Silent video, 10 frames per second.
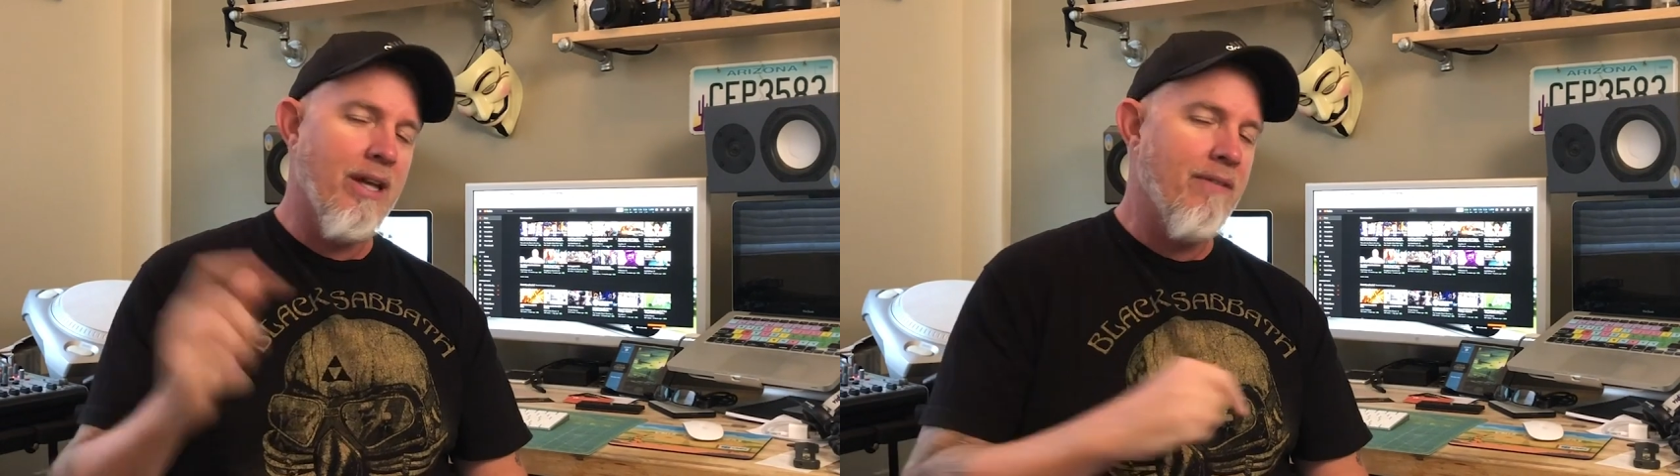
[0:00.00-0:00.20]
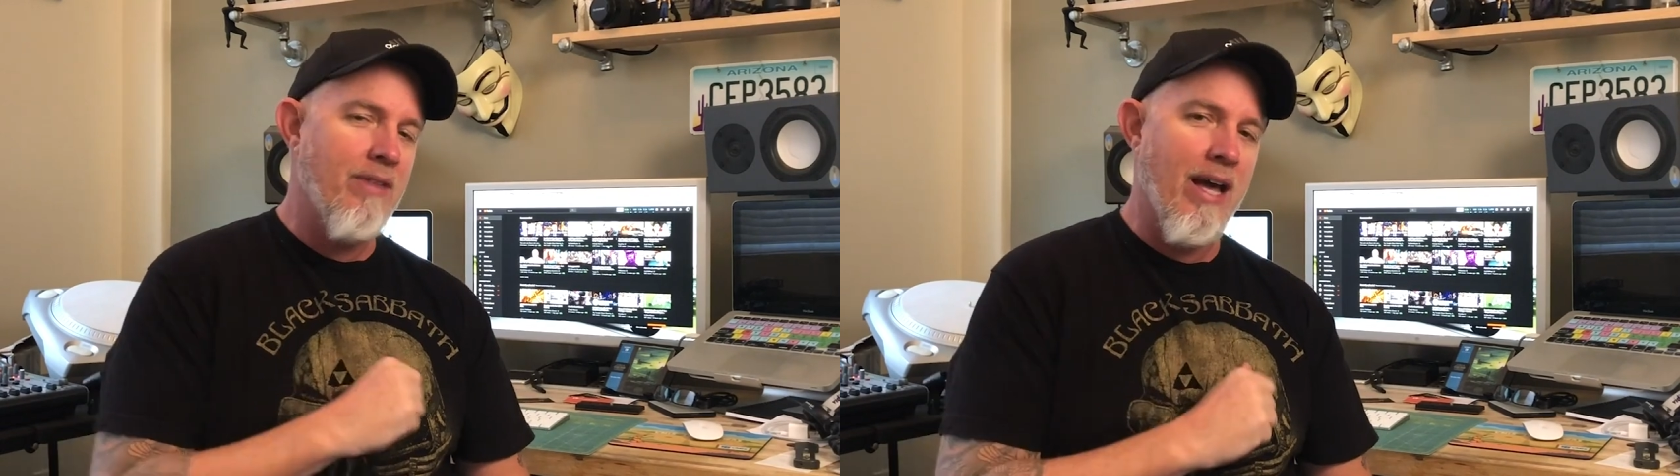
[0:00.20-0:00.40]

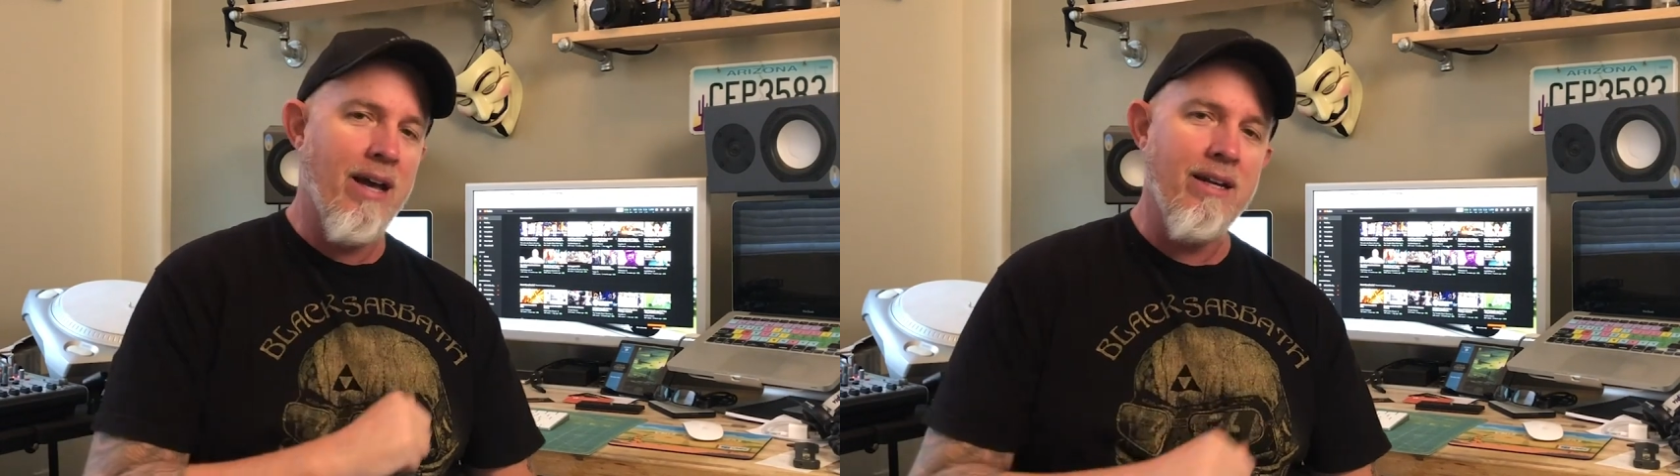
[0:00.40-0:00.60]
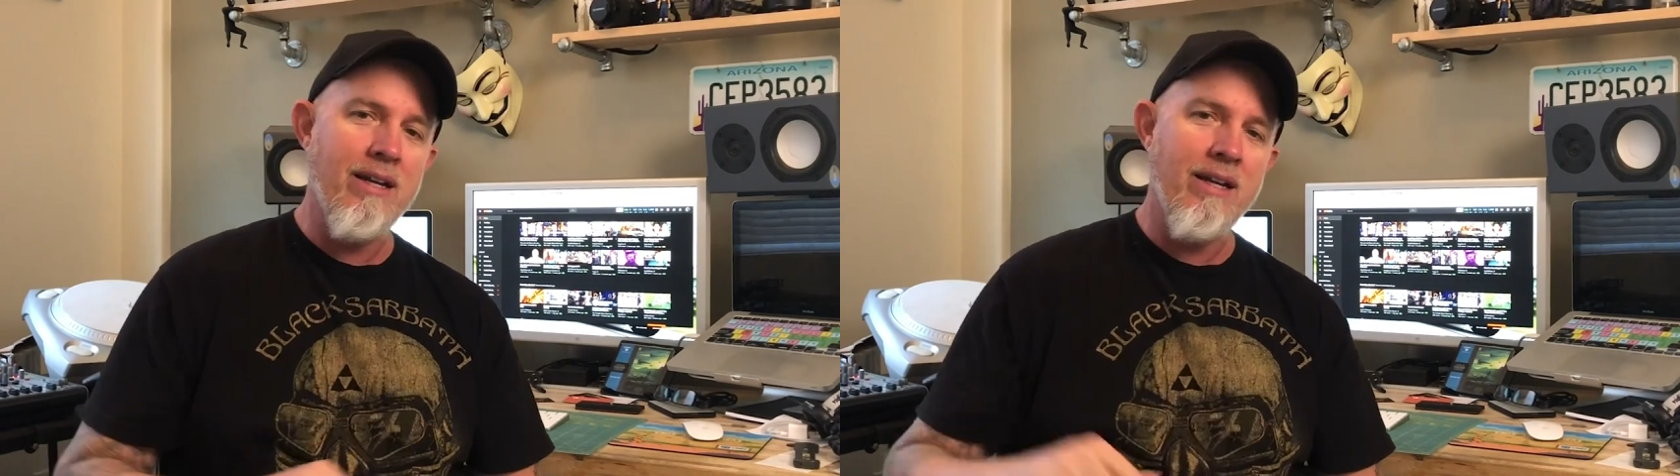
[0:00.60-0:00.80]
love the
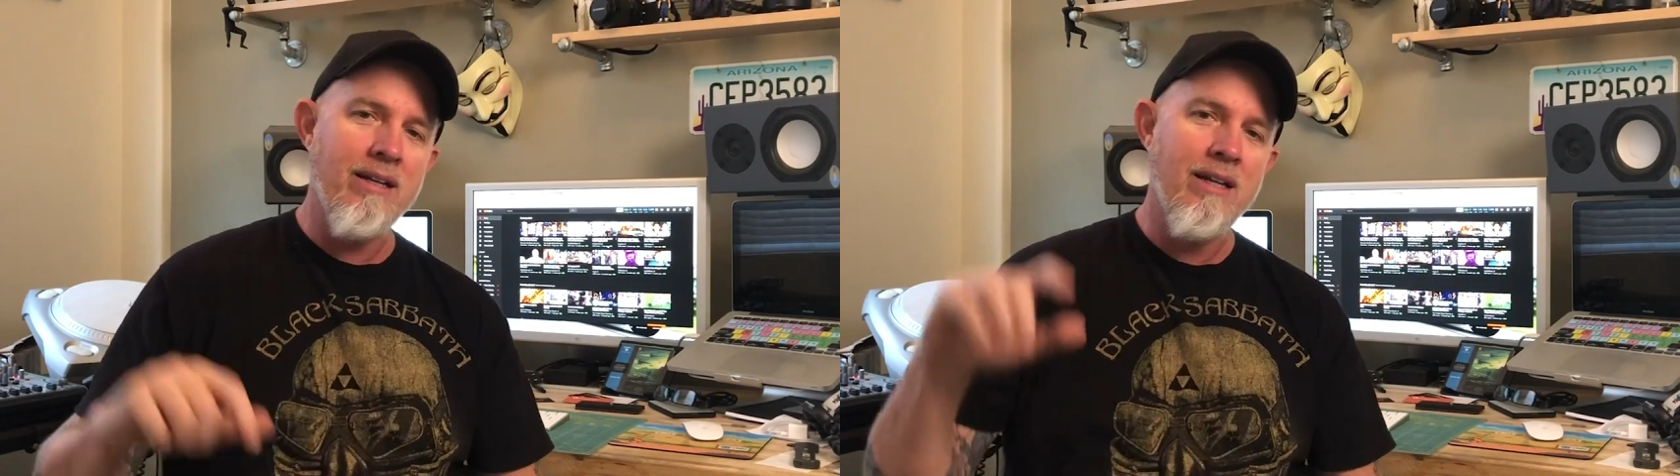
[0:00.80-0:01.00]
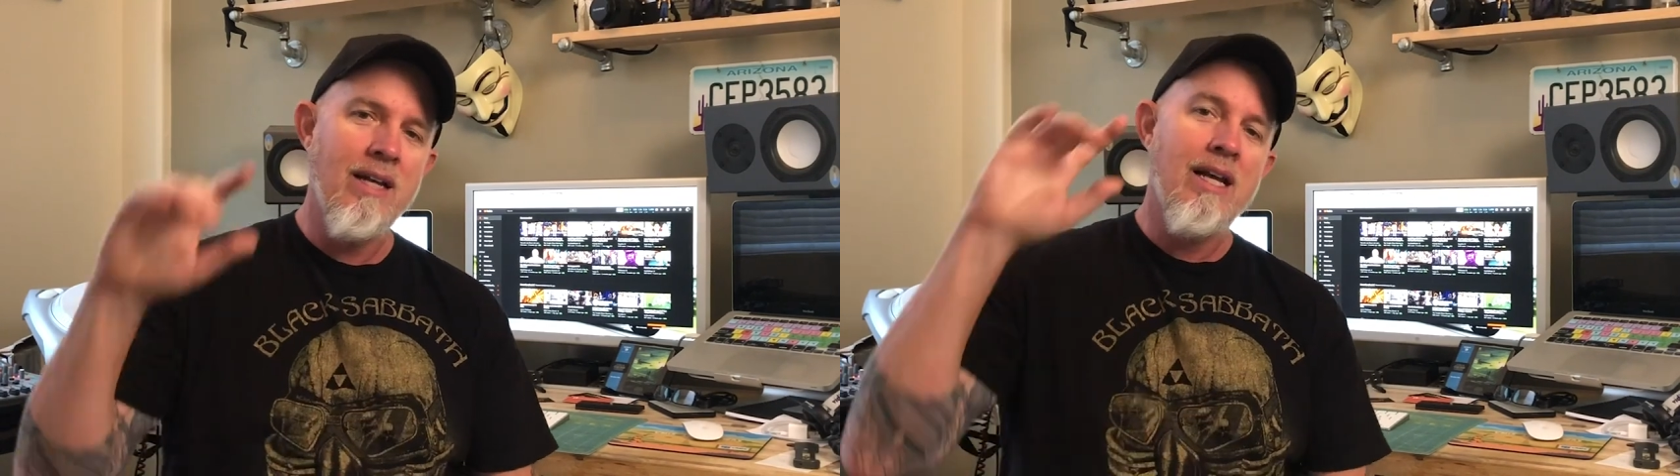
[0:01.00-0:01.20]

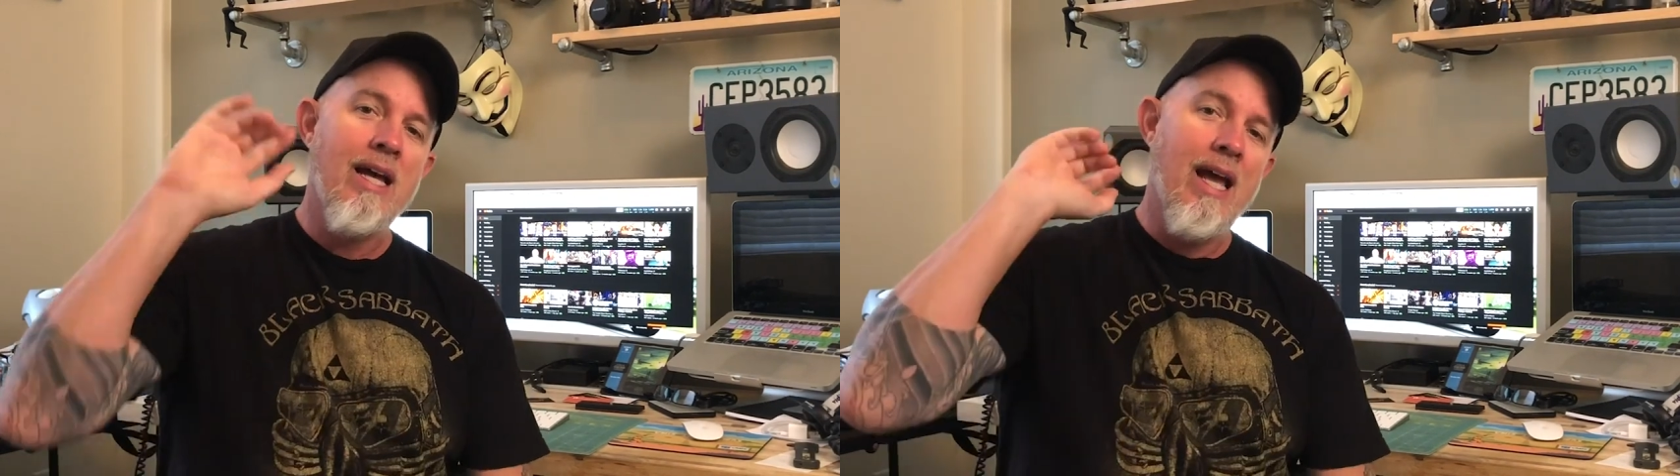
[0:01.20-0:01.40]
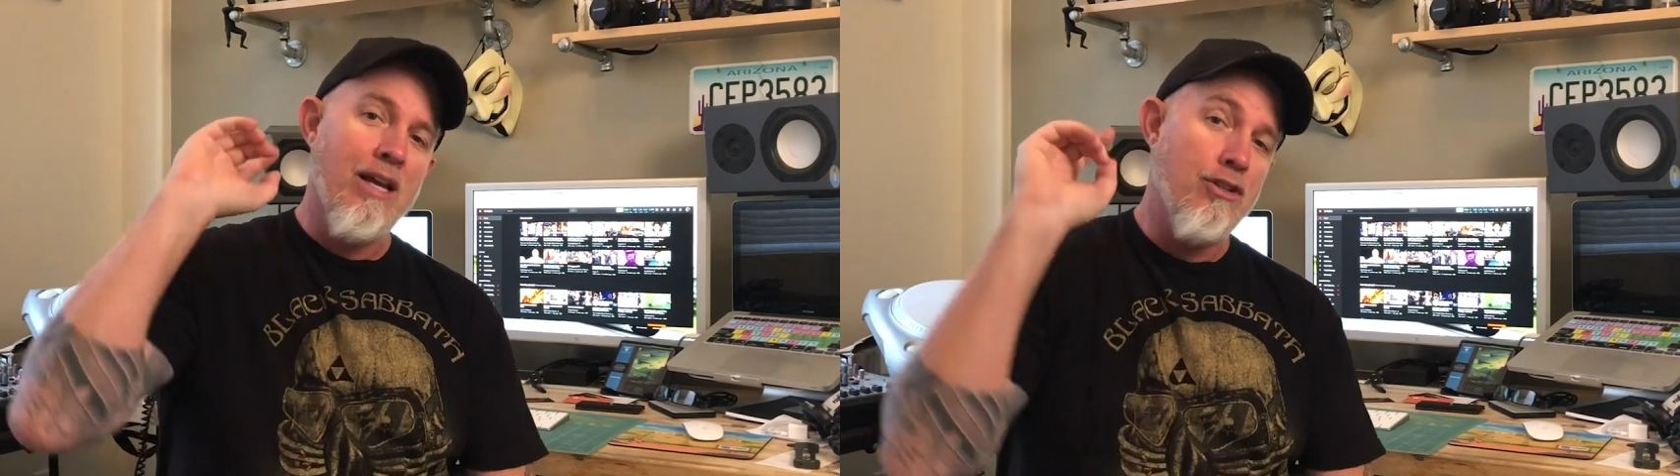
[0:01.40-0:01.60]
editing,
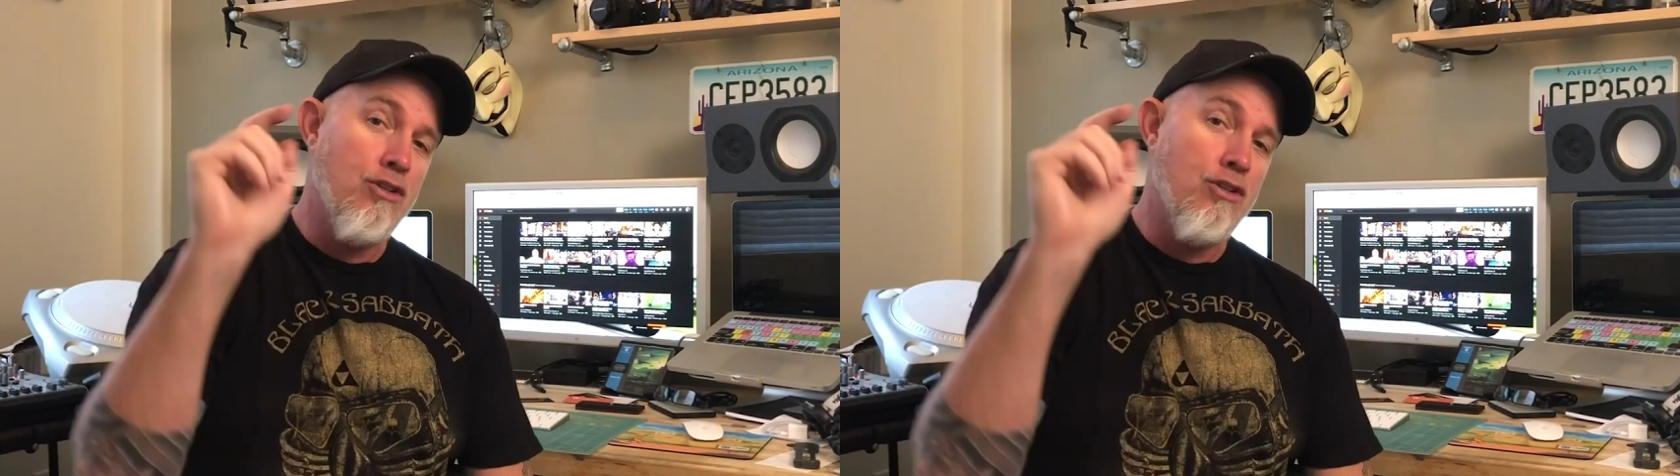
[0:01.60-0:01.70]
and